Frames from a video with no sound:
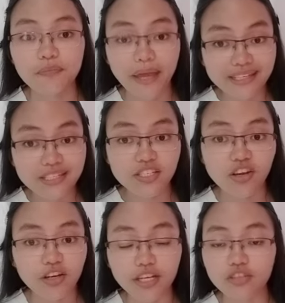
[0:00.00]
based
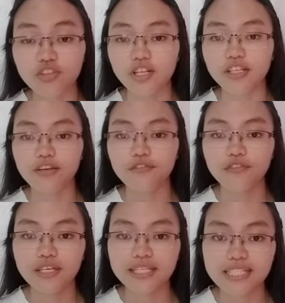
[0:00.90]
on natural
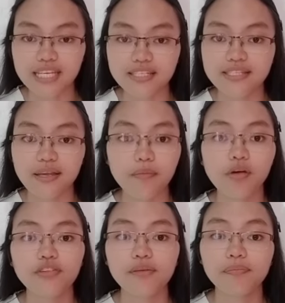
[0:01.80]
affinities
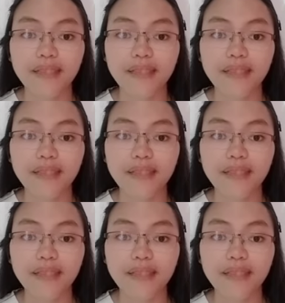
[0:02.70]
among the